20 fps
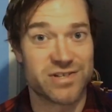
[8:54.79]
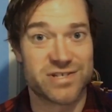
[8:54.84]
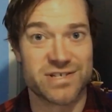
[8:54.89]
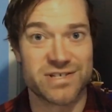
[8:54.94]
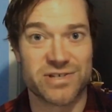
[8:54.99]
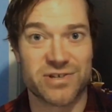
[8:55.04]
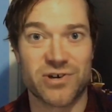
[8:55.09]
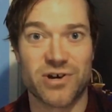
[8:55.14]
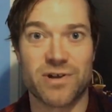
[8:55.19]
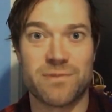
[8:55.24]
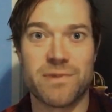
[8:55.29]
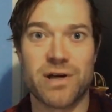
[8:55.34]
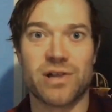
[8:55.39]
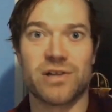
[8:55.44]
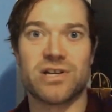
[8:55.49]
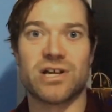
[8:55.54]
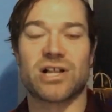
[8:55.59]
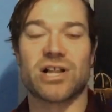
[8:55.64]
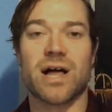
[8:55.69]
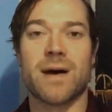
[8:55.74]
This is good.
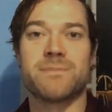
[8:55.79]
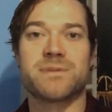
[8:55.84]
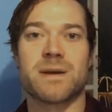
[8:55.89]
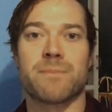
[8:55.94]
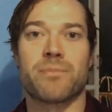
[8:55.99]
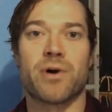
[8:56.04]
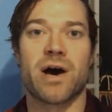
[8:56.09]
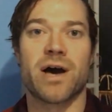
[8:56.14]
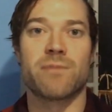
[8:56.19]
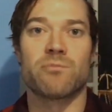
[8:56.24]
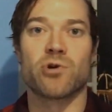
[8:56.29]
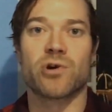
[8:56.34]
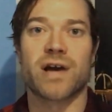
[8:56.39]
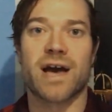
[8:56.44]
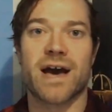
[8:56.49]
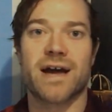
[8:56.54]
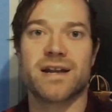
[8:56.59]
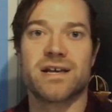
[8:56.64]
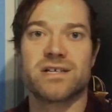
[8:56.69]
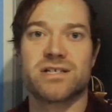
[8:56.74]
Melody climbs up behind
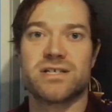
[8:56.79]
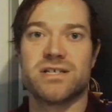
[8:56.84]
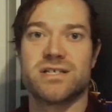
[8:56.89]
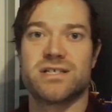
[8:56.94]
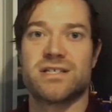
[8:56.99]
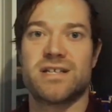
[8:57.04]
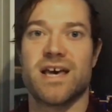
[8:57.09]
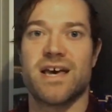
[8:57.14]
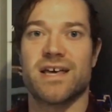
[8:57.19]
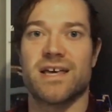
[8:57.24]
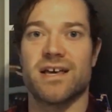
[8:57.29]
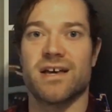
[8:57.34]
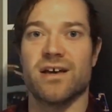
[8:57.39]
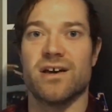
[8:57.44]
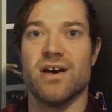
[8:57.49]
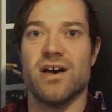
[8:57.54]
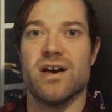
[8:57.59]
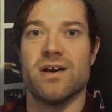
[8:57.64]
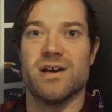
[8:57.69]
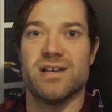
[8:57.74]
Morgana as she's
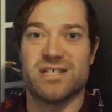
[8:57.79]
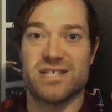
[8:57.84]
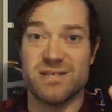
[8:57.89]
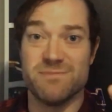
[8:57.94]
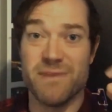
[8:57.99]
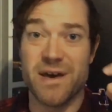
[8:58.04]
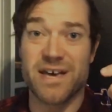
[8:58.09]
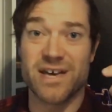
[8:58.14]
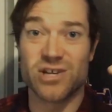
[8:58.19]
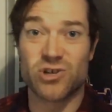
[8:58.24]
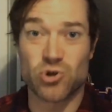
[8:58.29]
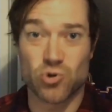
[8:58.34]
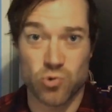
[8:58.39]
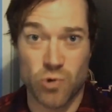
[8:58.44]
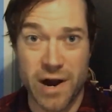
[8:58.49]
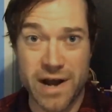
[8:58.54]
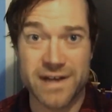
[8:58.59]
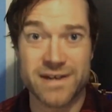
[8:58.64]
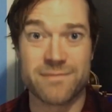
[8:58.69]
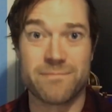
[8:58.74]
taking, as she's making
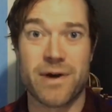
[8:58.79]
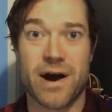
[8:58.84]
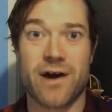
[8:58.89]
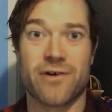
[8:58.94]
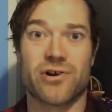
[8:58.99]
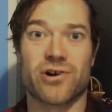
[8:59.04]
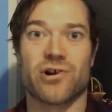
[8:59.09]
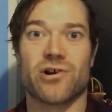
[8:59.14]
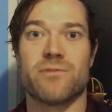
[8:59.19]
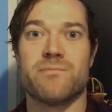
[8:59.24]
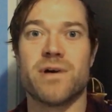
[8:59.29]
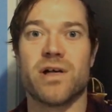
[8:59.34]
Triton bow to her.